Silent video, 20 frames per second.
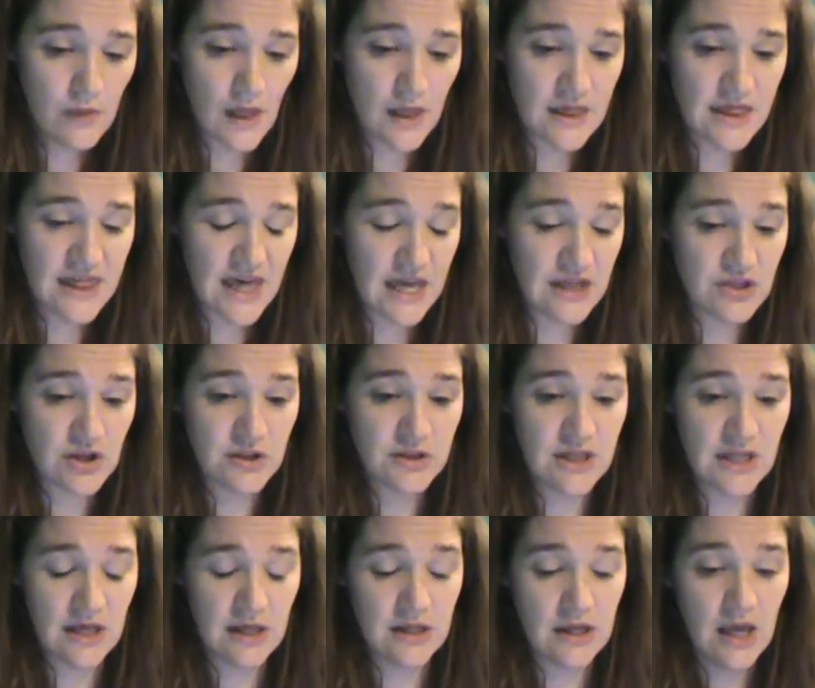they thought
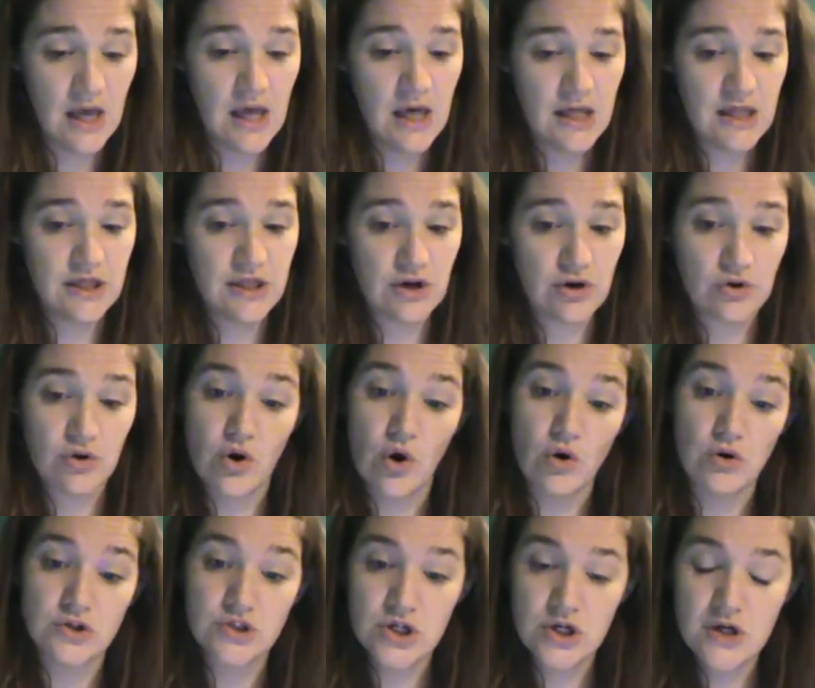that their
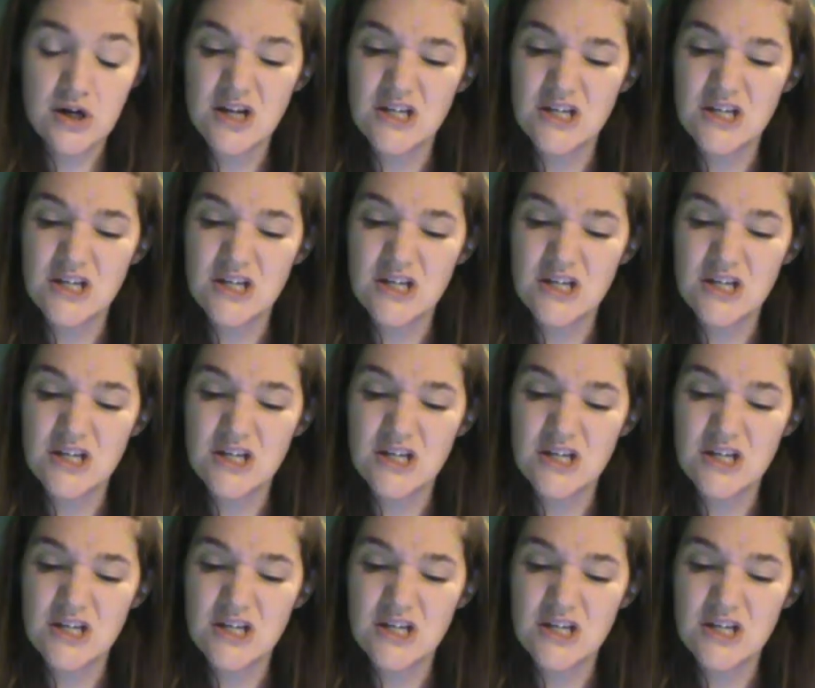culture,